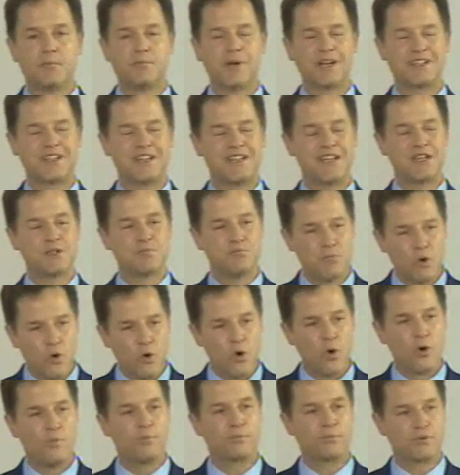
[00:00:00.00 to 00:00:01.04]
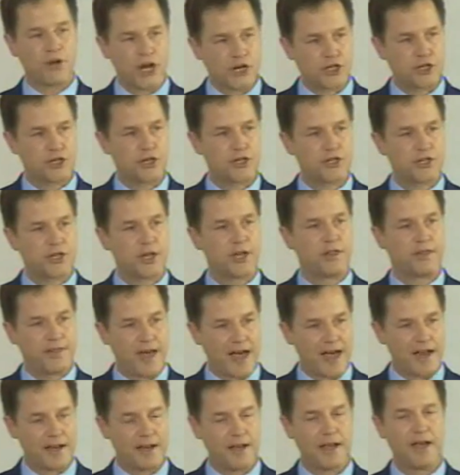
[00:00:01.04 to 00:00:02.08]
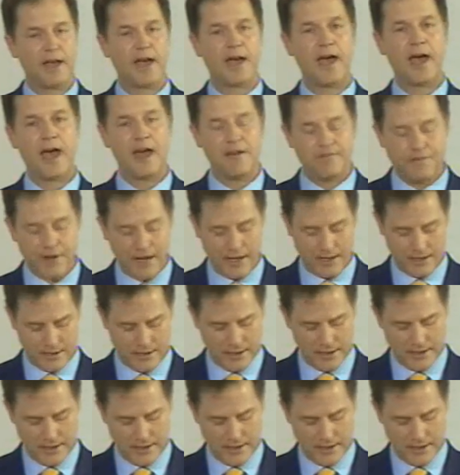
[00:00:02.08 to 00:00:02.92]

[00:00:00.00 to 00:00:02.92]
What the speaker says: But it is more precious than ever,